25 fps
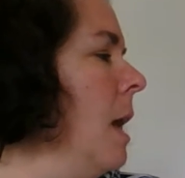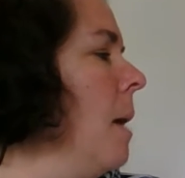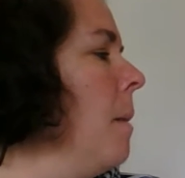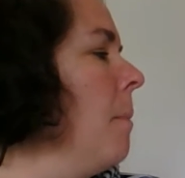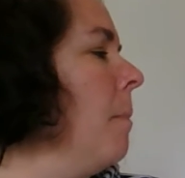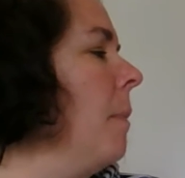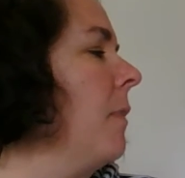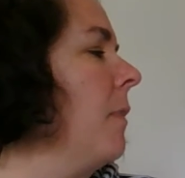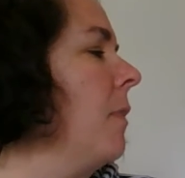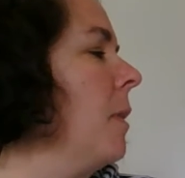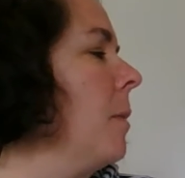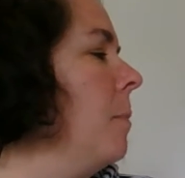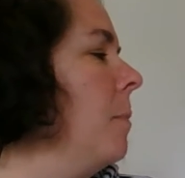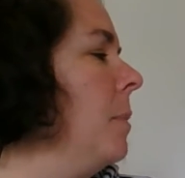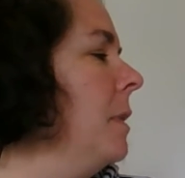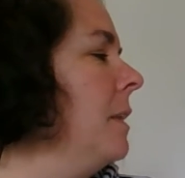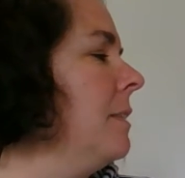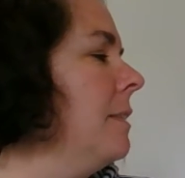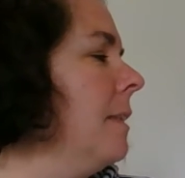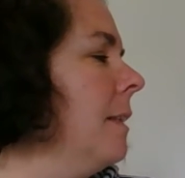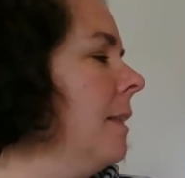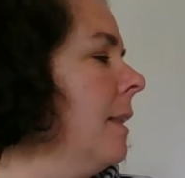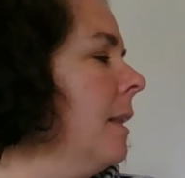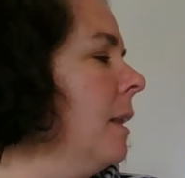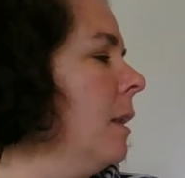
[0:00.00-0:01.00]
But the
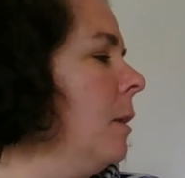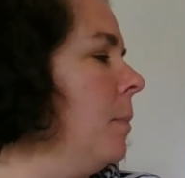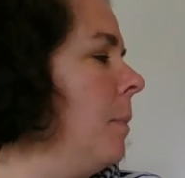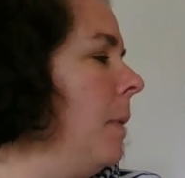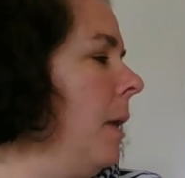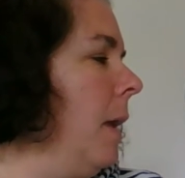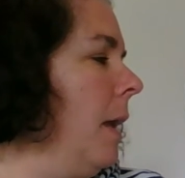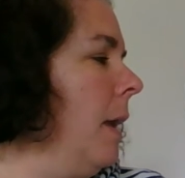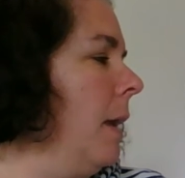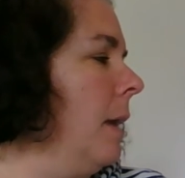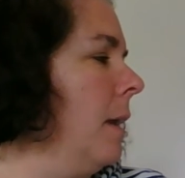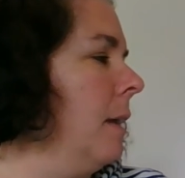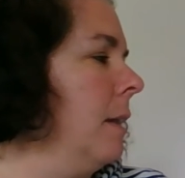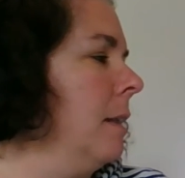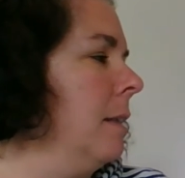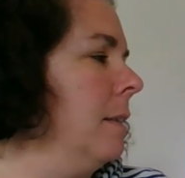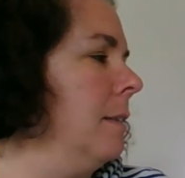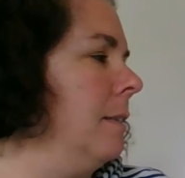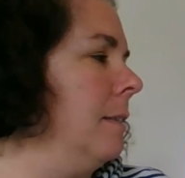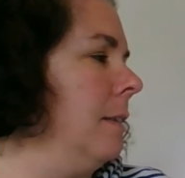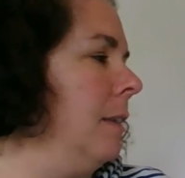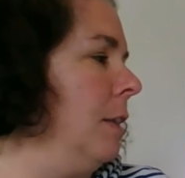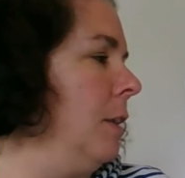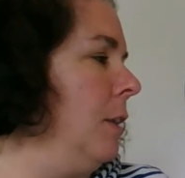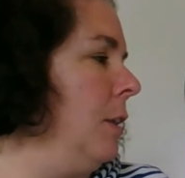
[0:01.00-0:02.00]
busy little pig
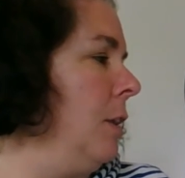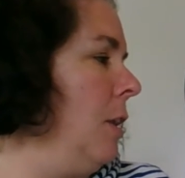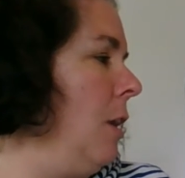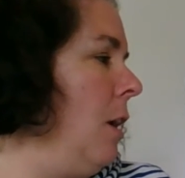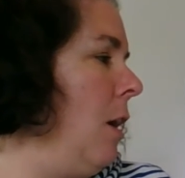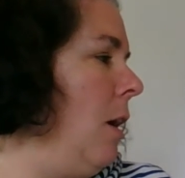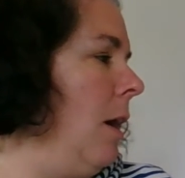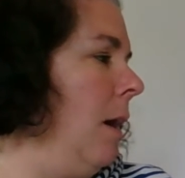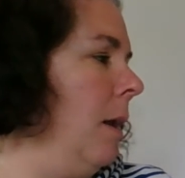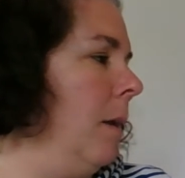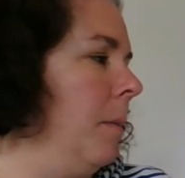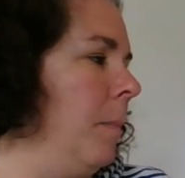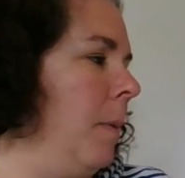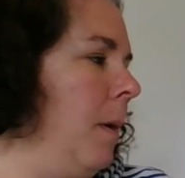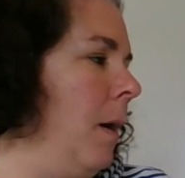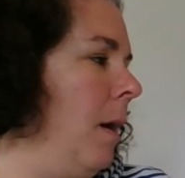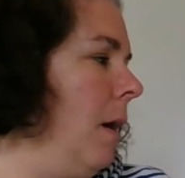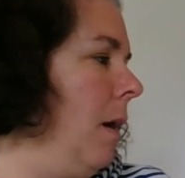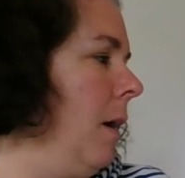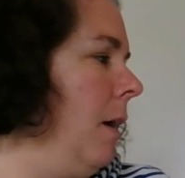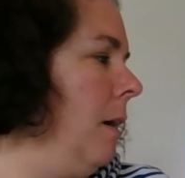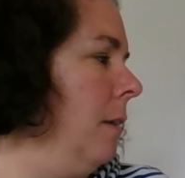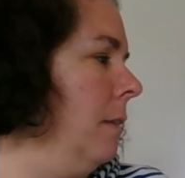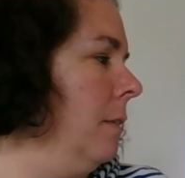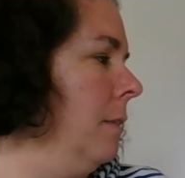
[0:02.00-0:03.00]
did not
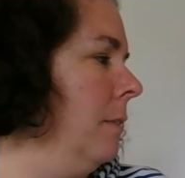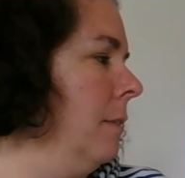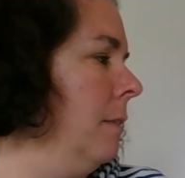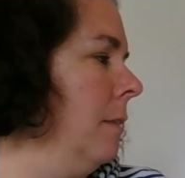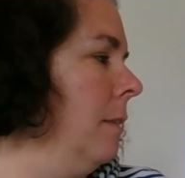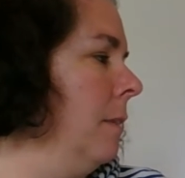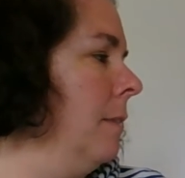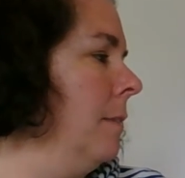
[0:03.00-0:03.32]
pause.